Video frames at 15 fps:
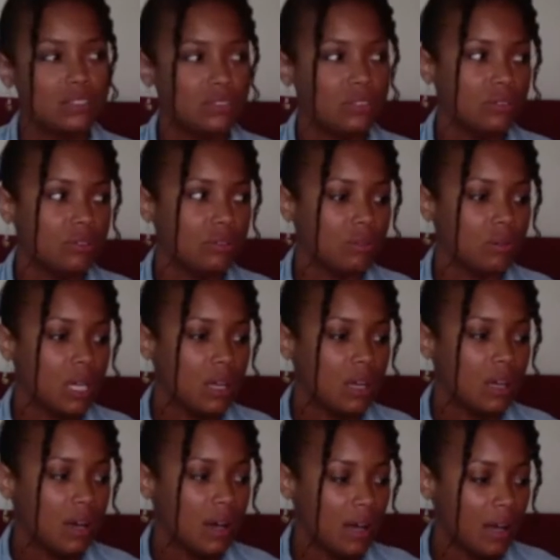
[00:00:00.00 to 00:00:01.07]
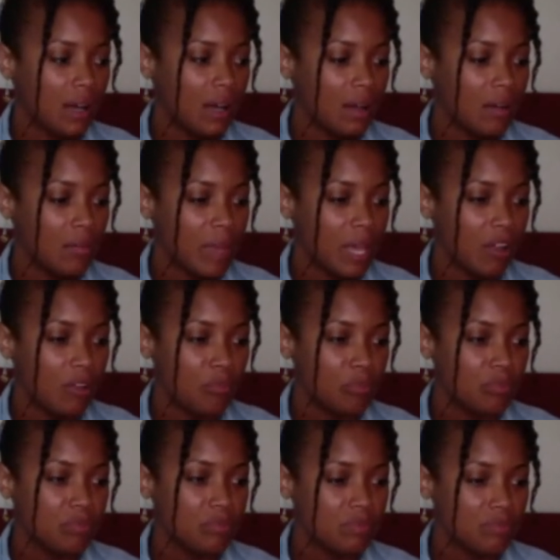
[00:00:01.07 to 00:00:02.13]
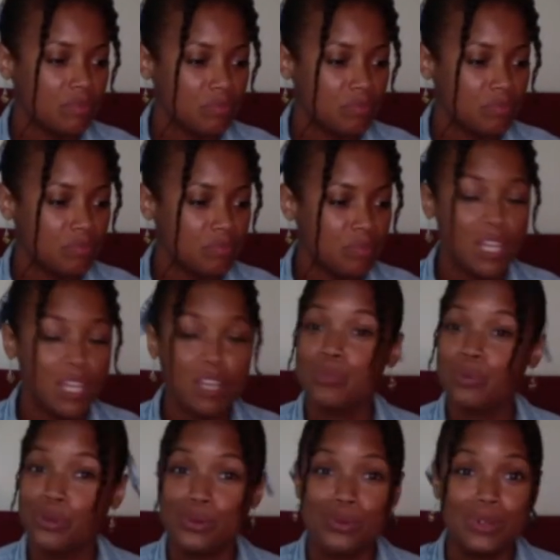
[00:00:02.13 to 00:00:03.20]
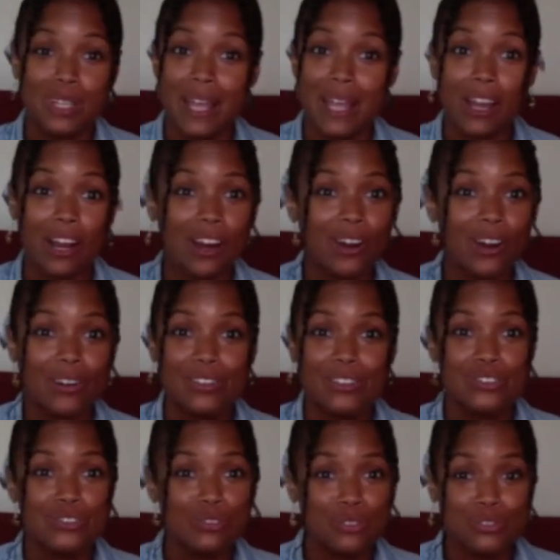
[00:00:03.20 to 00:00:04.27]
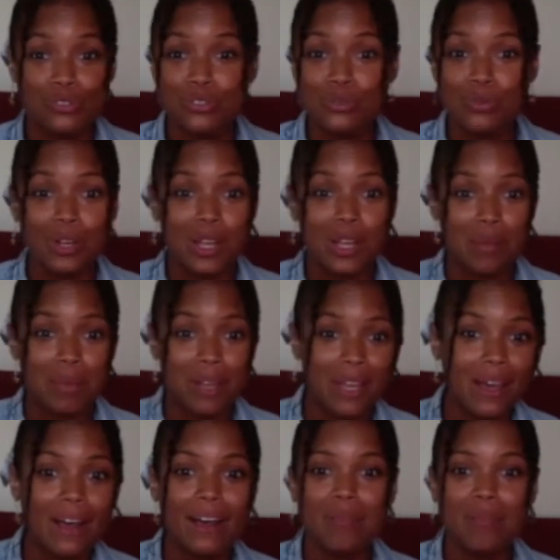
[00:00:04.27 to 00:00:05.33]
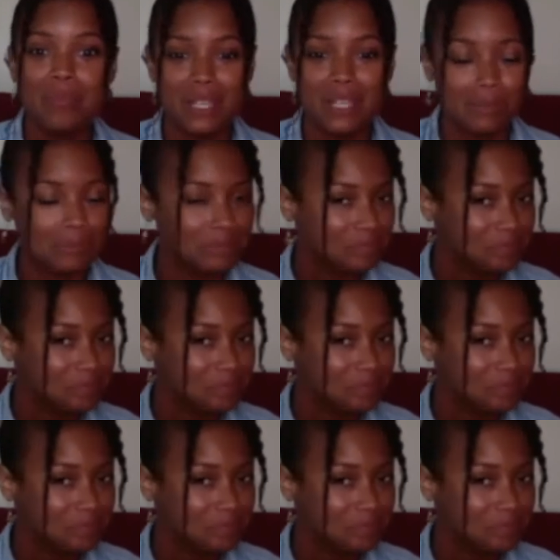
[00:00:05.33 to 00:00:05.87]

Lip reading: to help people who were like her, the children who were coming up, and